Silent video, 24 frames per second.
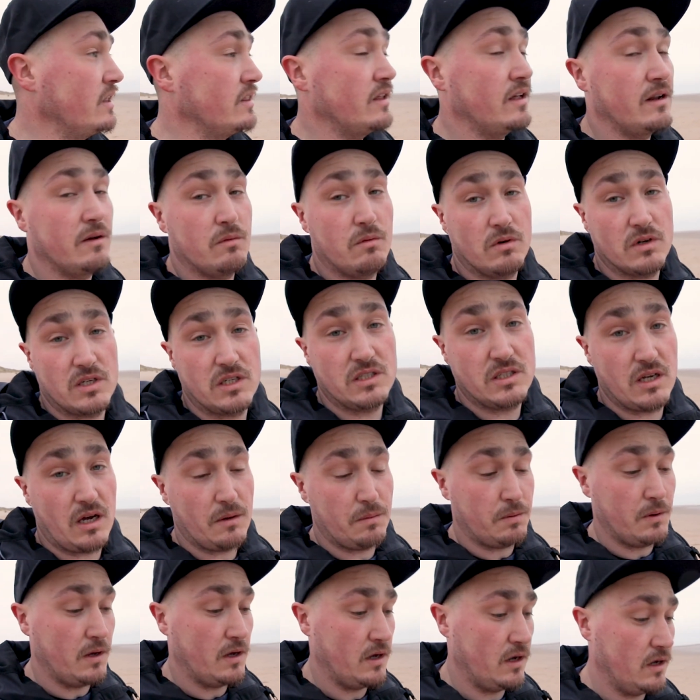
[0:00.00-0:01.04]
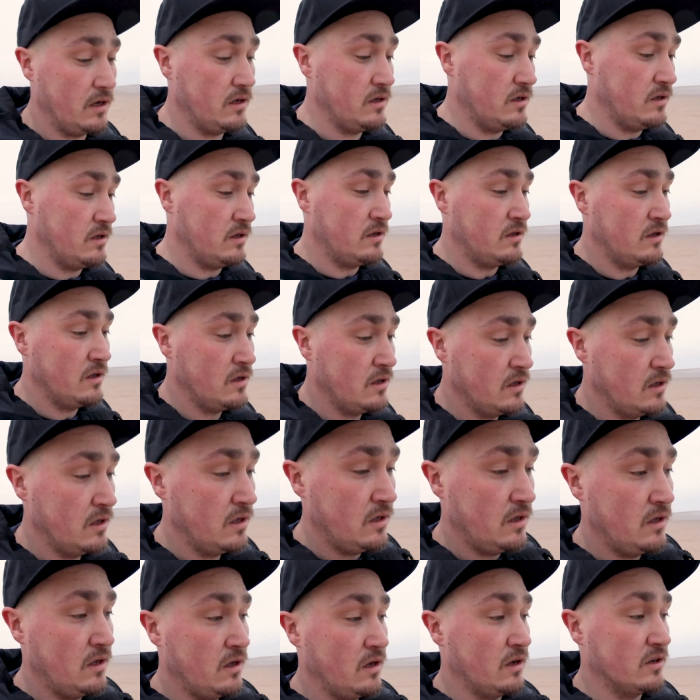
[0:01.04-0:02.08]
and then it washes up a
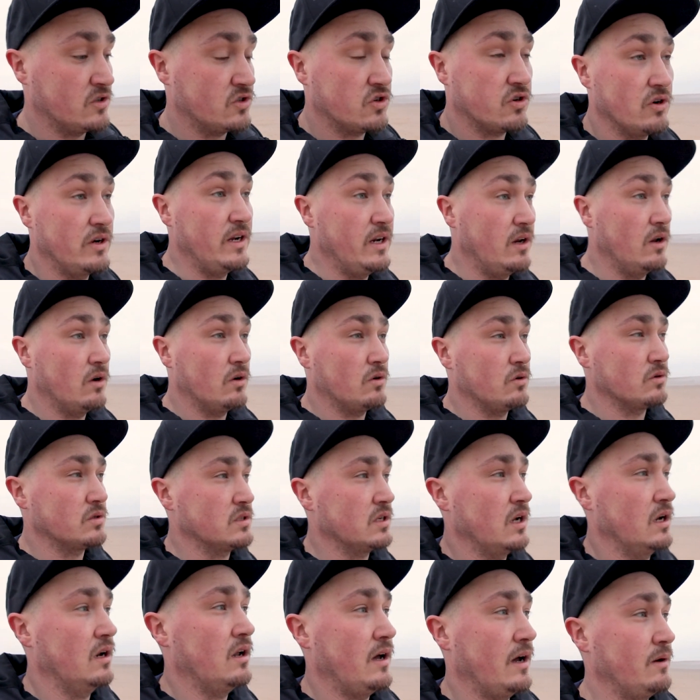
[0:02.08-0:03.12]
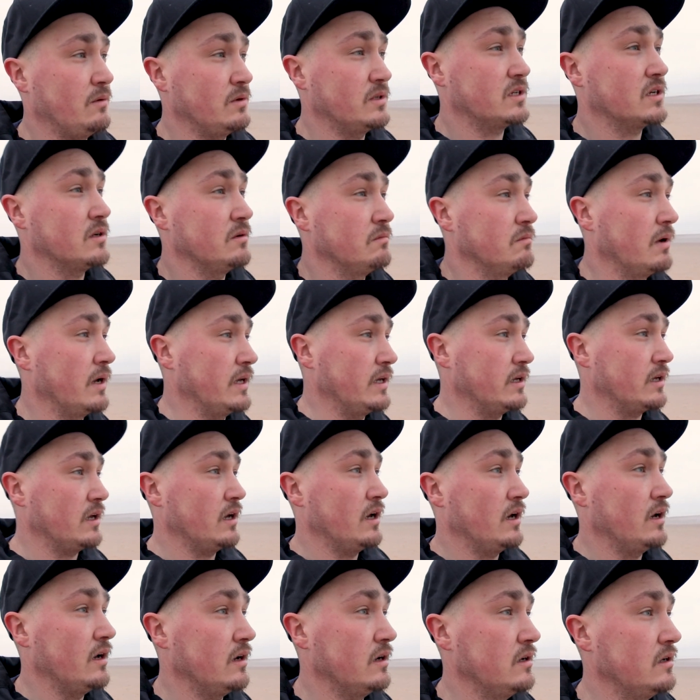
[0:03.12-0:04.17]
tree log or something like that, which can make
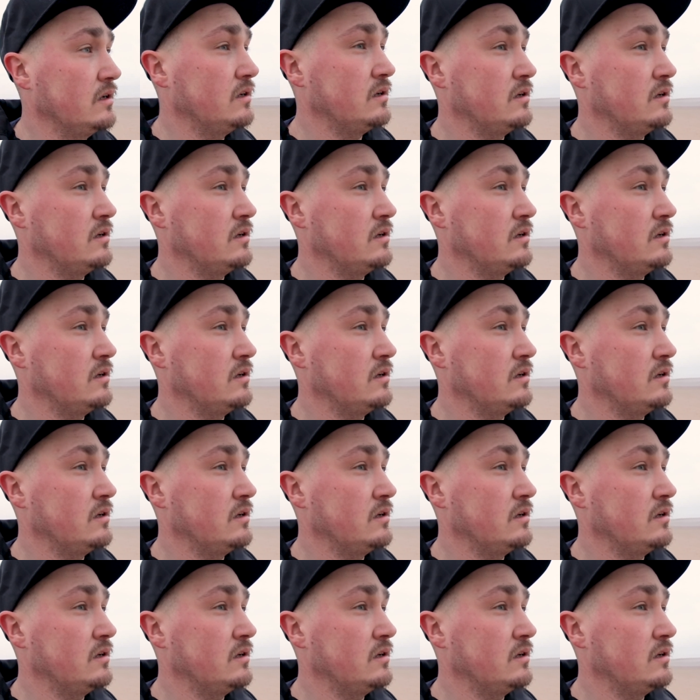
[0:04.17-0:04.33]
a